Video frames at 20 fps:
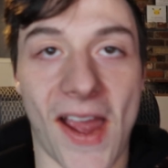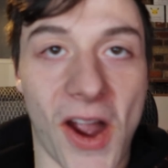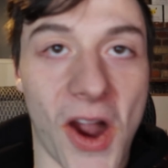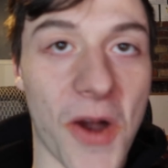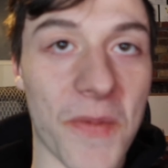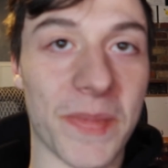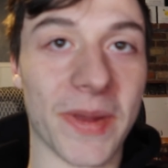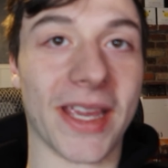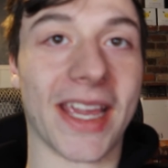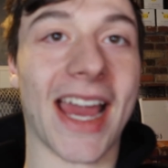I
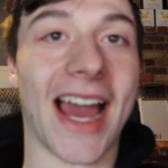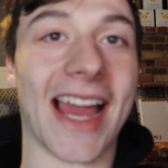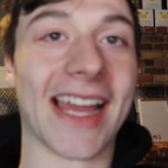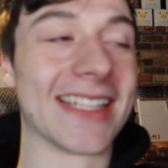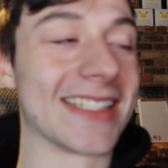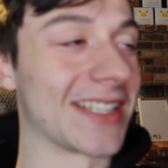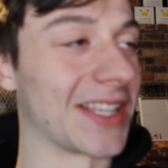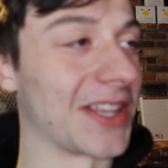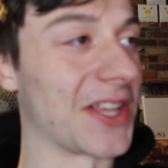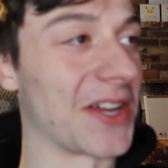hope you
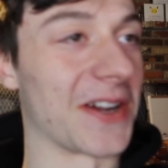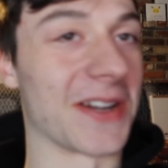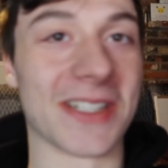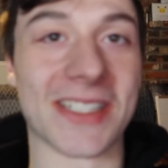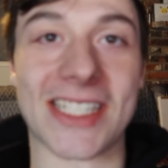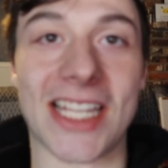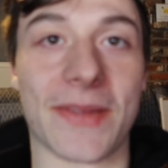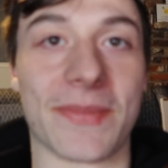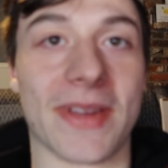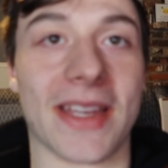guys learned
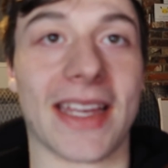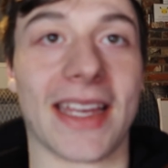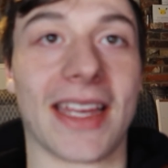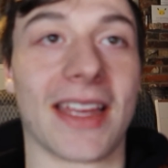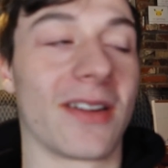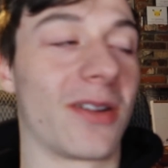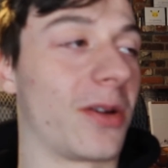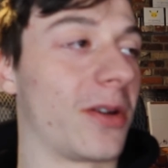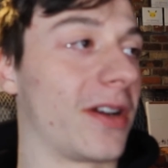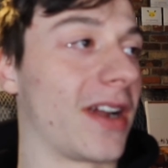
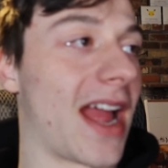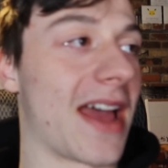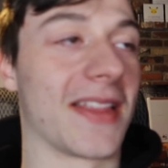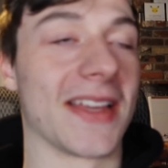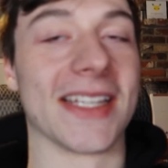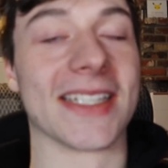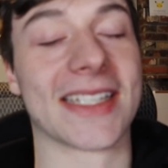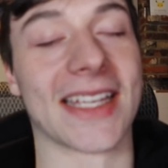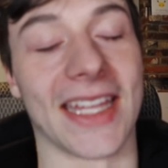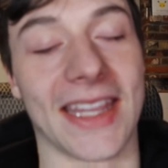something, or at
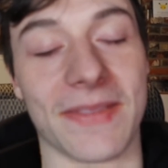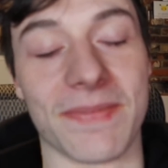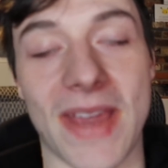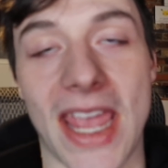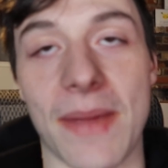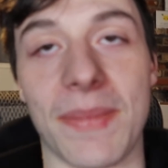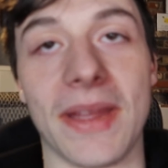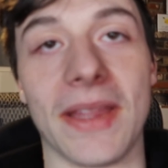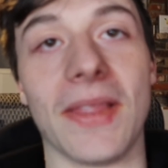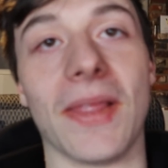least can
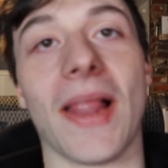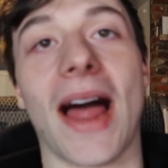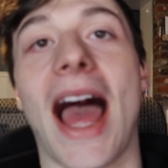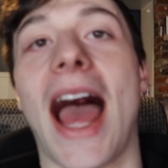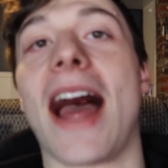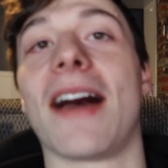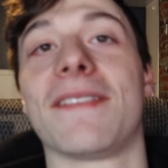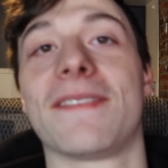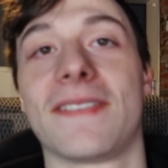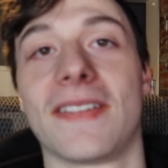maybe
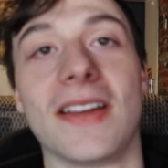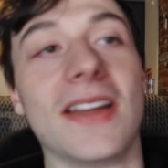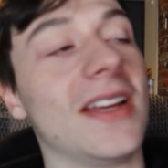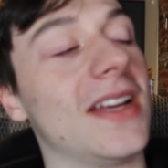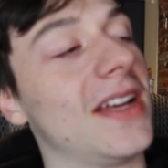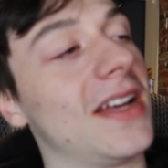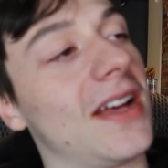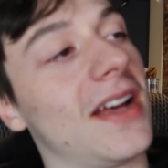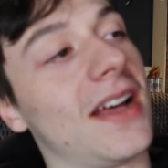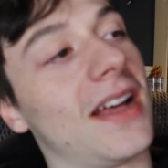laugh
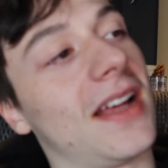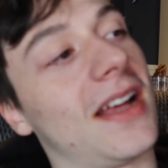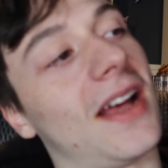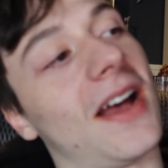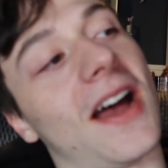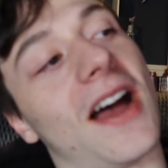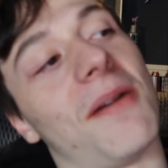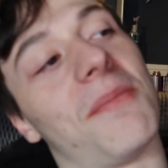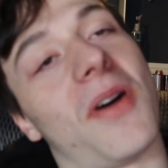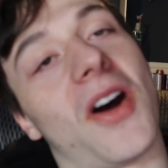
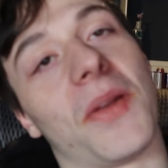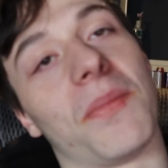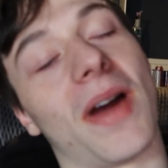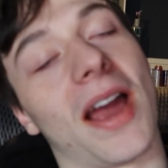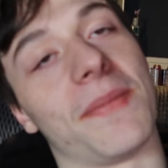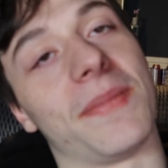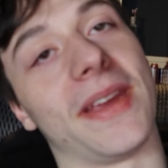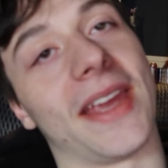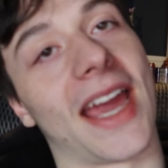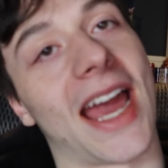on
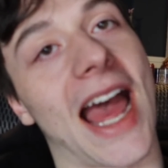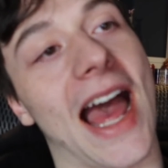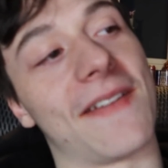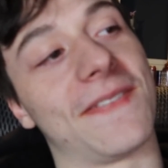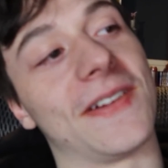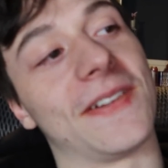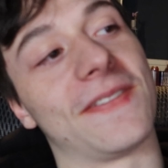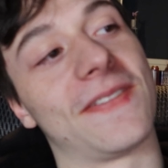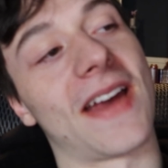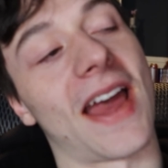my
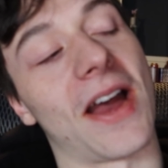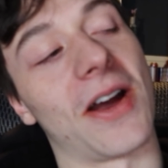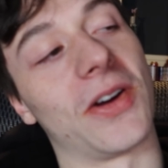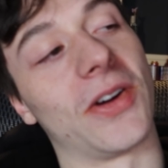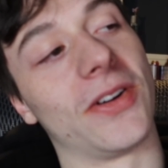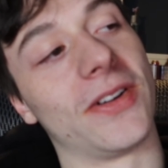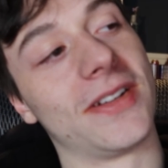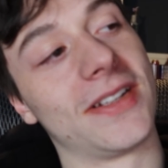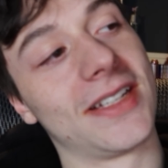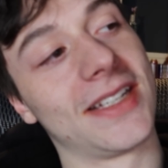behalf of
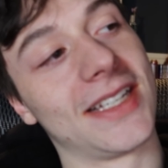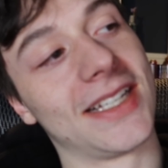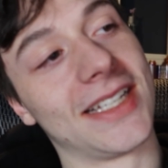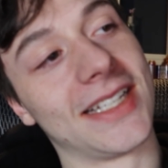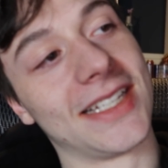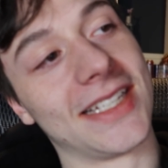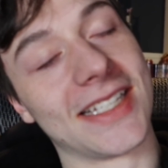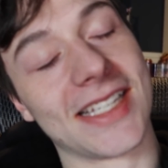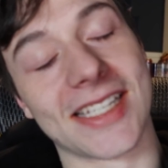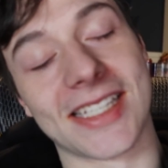how
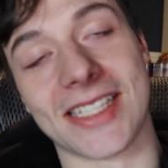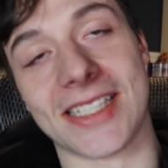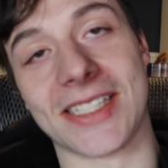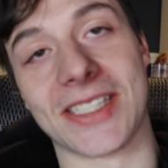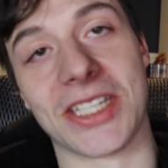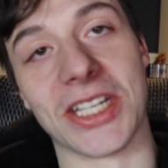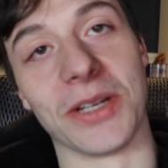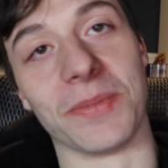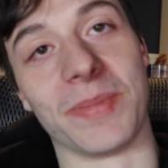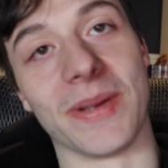
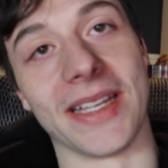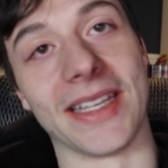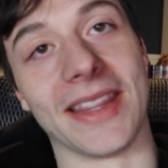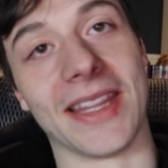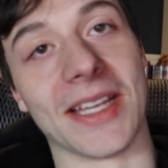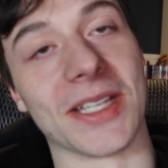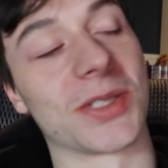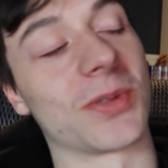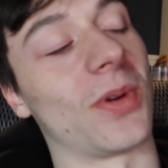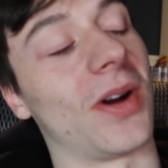stupid
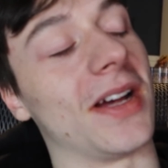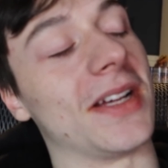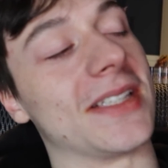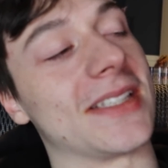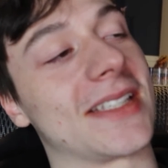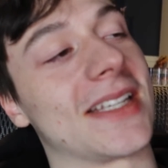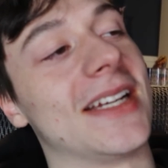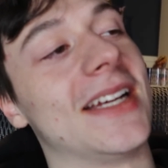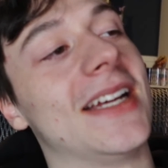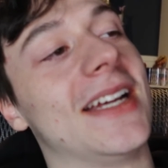this
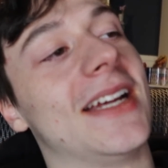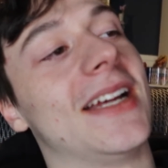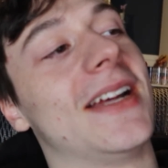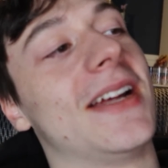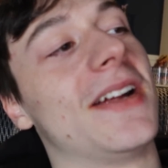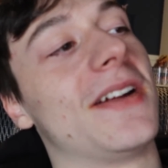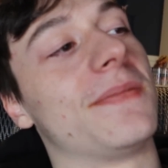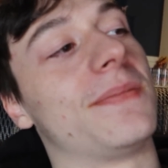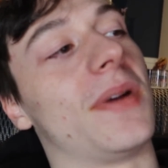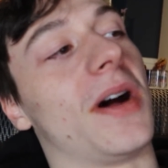was.
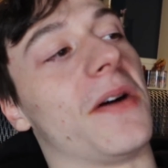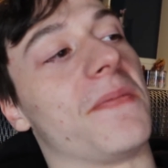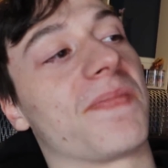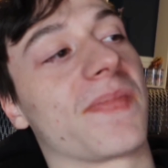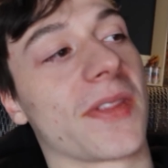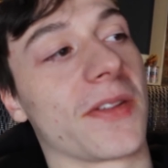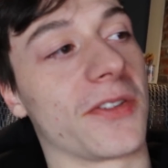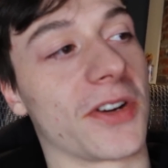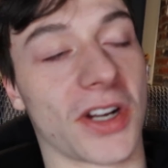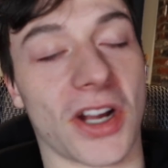
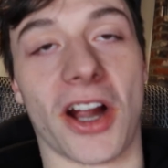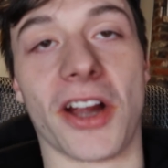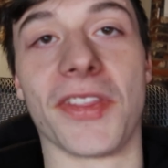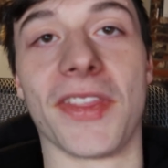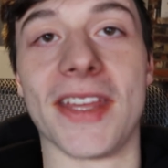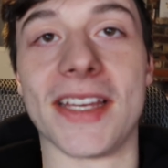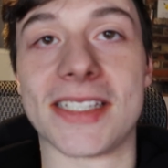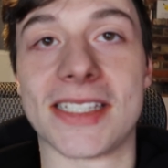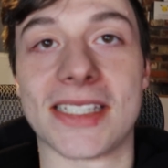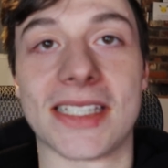But
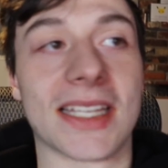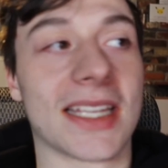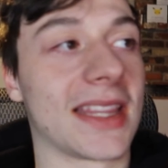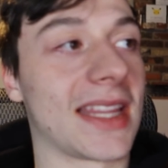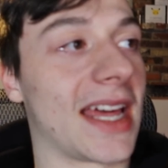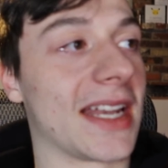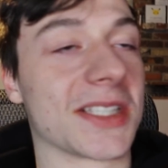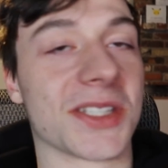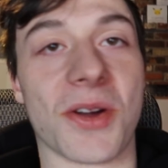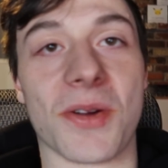regardless,
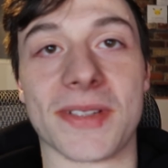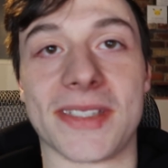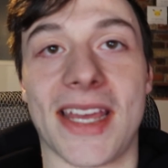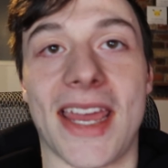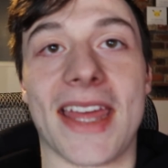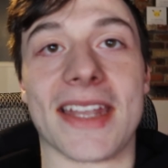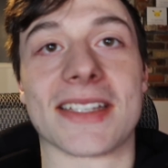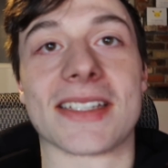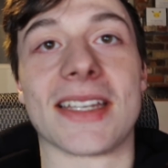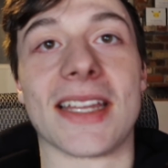that is going to
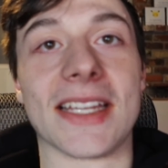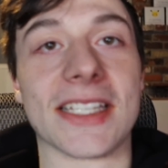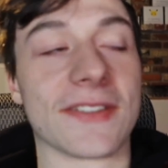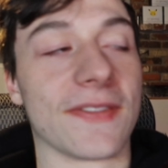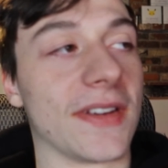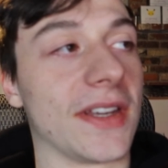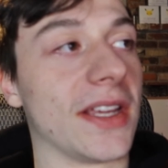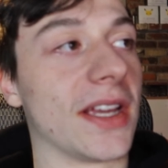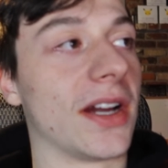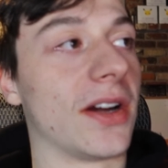end today's
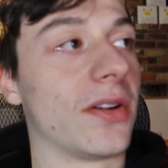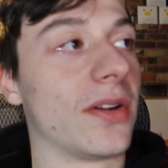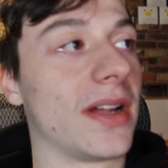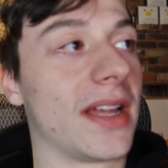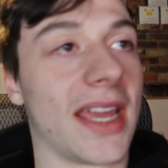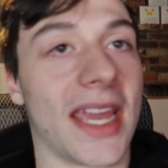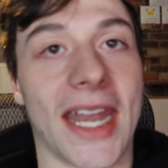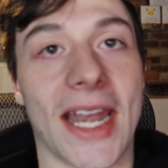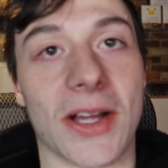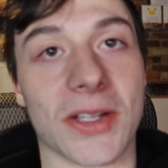video,
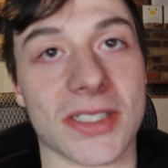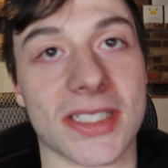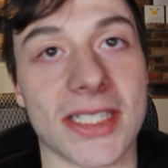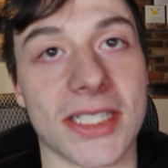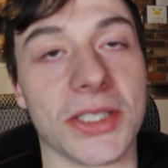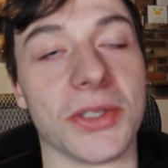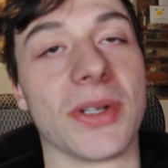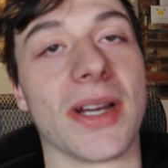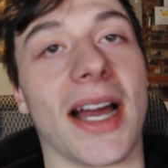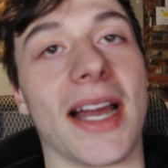and I'll
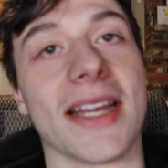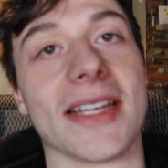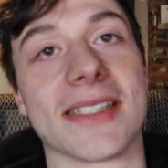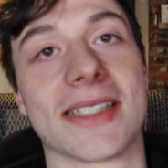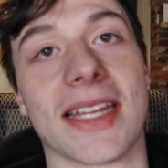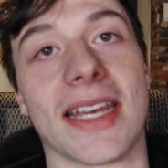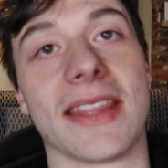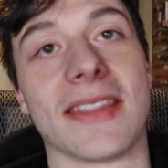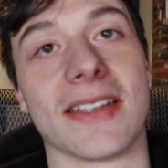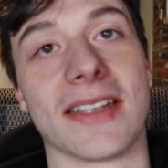see you
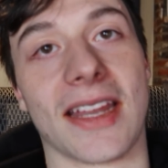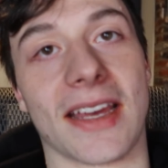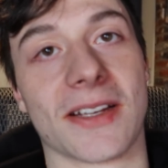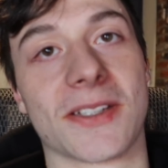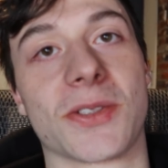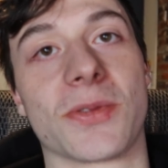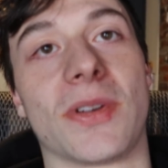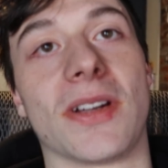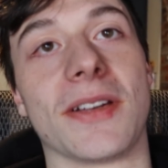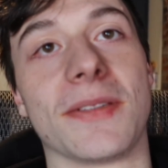guys in the
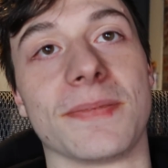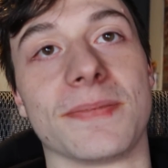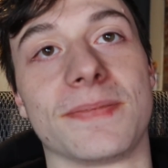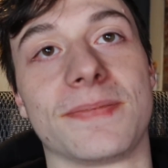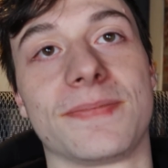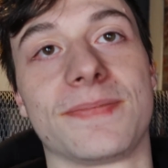next one.